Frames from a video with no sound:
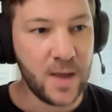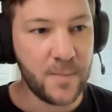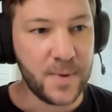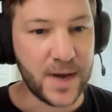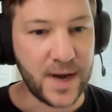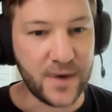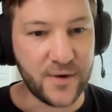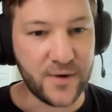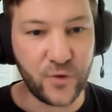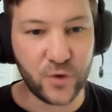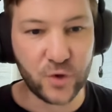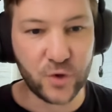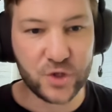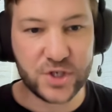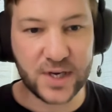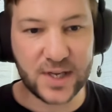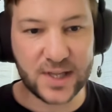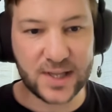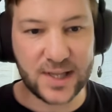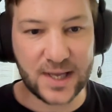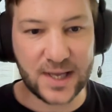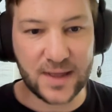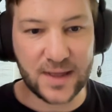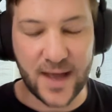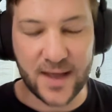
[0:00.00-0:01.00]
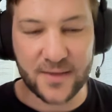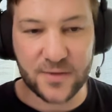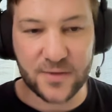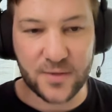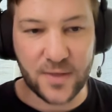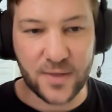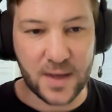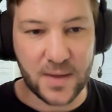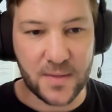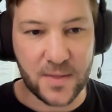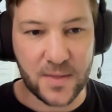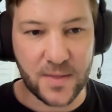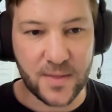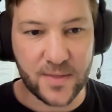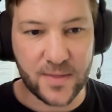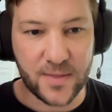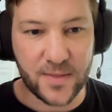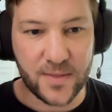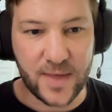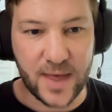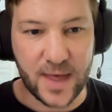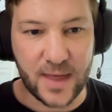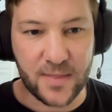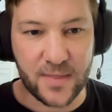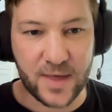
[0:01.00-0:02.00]
But unfortunately,
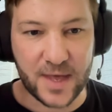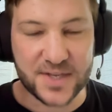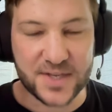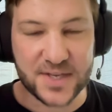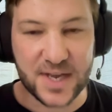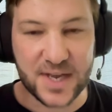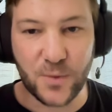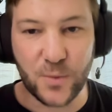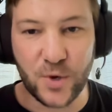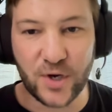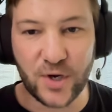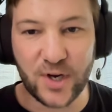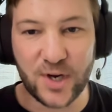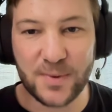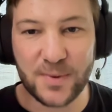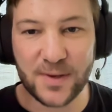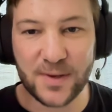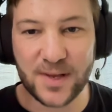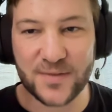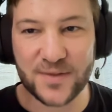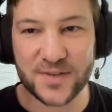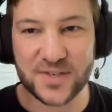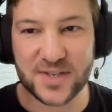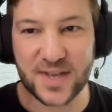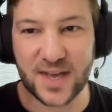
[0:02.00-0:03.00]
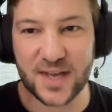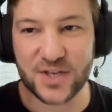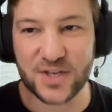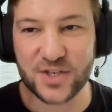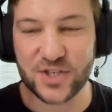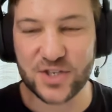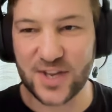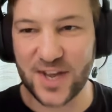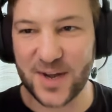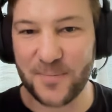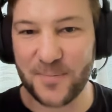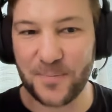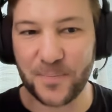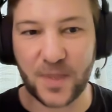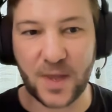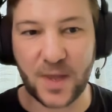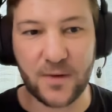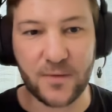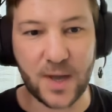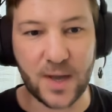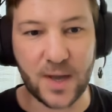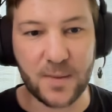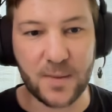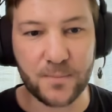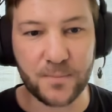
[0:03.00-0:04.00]
that's unworkable at this stage. So
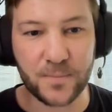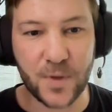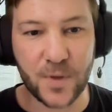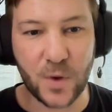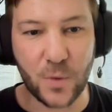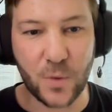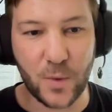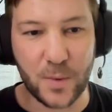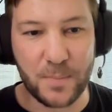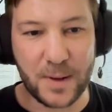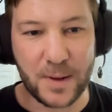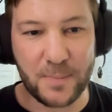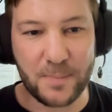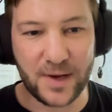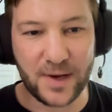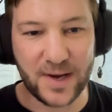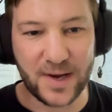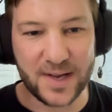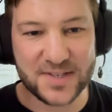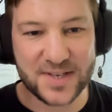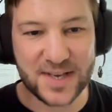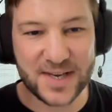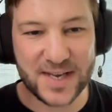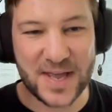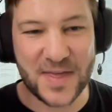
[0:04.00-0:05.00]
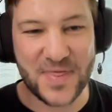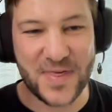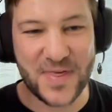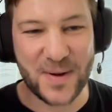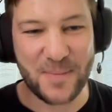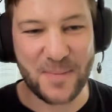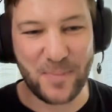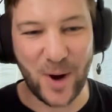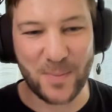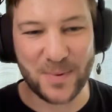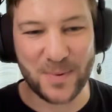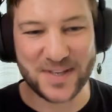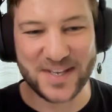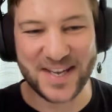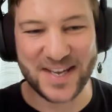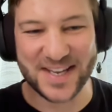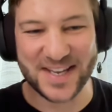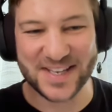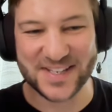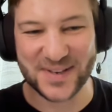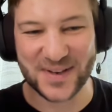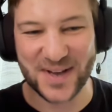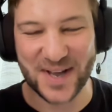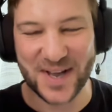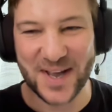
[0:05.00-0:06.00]
people listed their
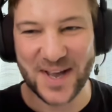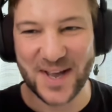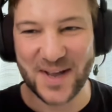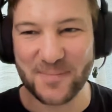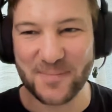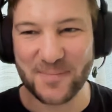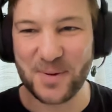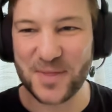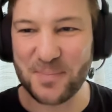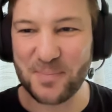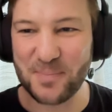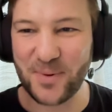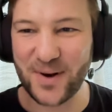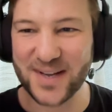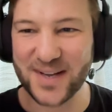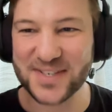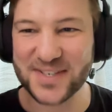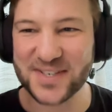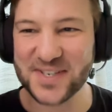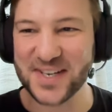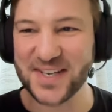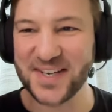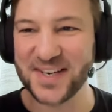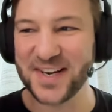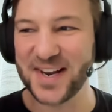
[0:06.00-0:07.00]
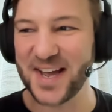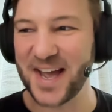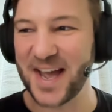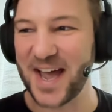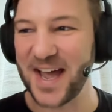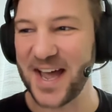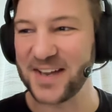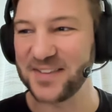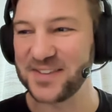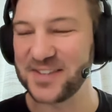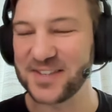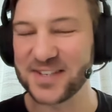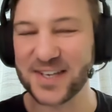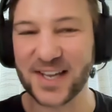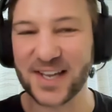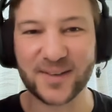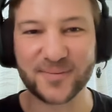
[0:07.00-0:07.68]
properties, put the prices in, and